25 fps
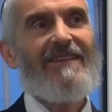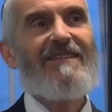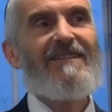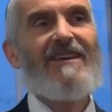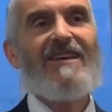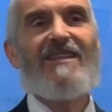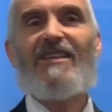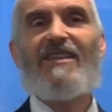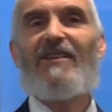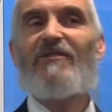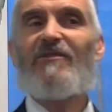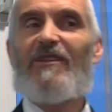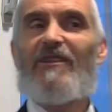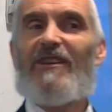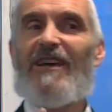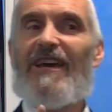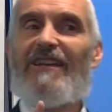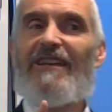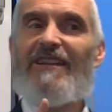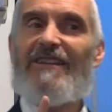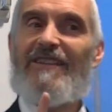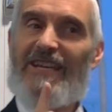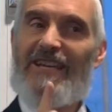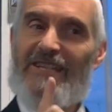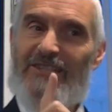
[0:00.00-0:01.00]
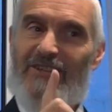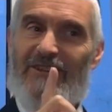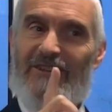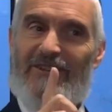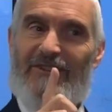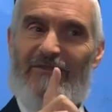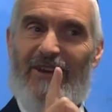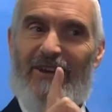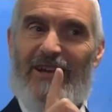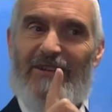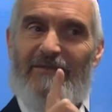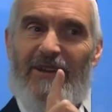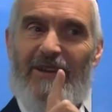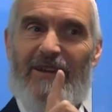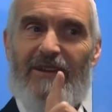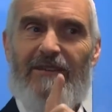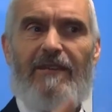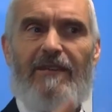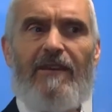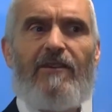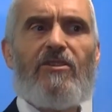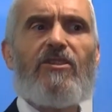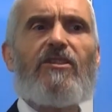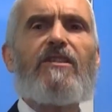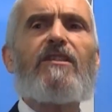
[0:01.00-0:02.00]
They said to a lady, that's not the right way to
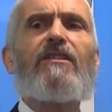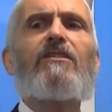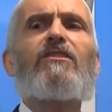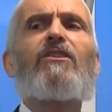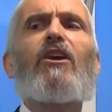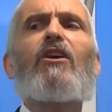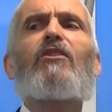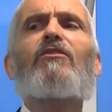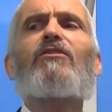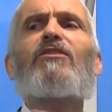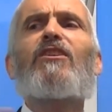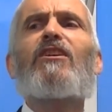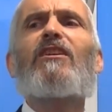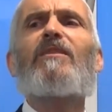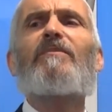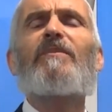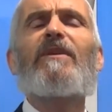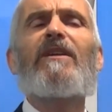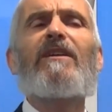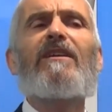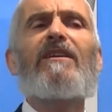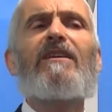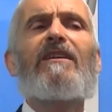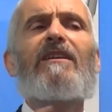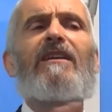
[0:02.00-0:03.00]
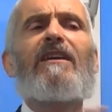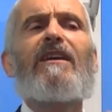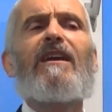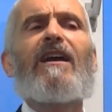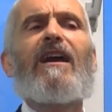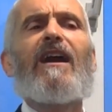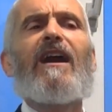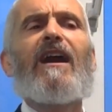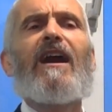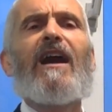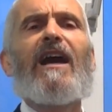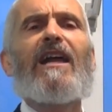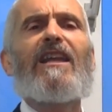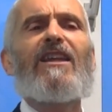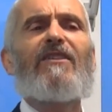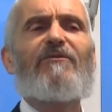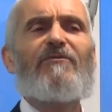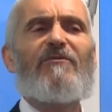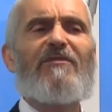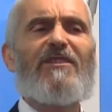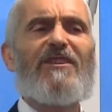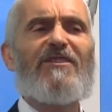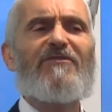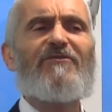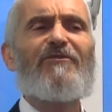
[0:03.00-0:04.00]
think. She said, don't tell me I
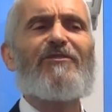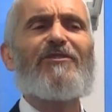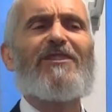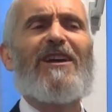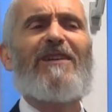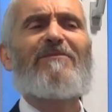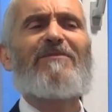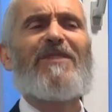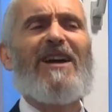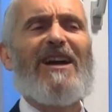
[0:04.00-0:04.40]
lived with this foot, I'm